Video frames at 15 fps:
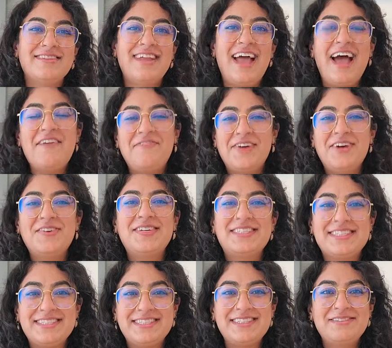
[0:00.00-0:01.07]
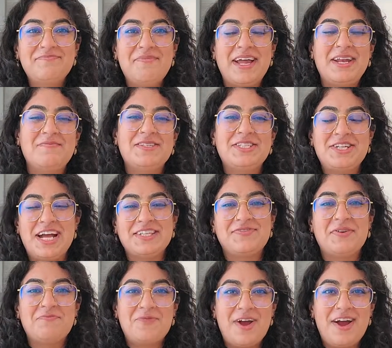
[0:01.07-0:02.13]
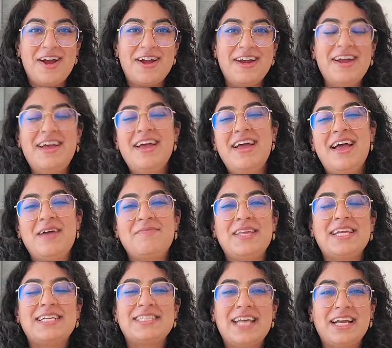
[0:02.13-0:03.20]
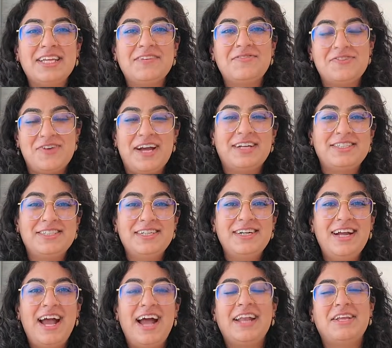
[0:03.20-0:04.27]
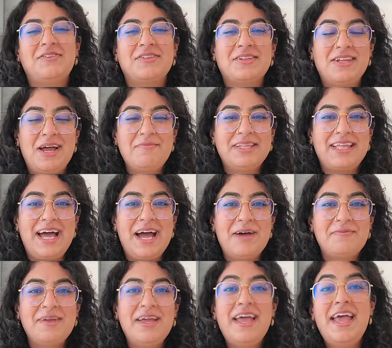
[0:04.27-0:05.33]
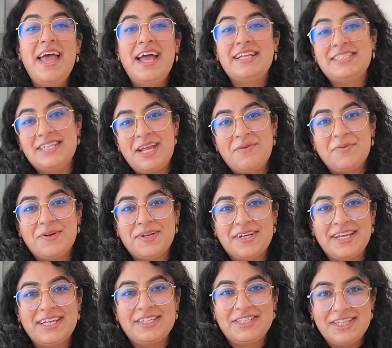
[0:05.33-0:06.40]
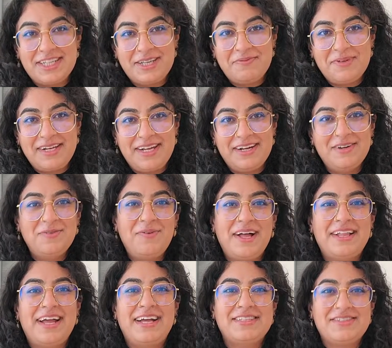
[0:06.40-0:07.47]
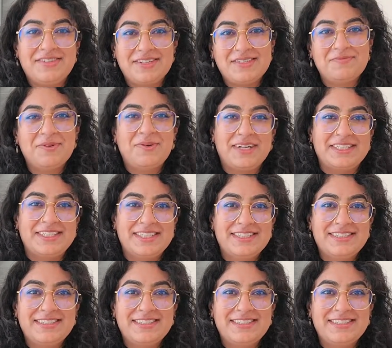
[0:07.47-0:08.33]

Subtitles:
Hi folks, my name is Jasveen Brar. I'm the Executive Director at Youth Climate Lab, and today we're cooking chili paneer while answering some questions.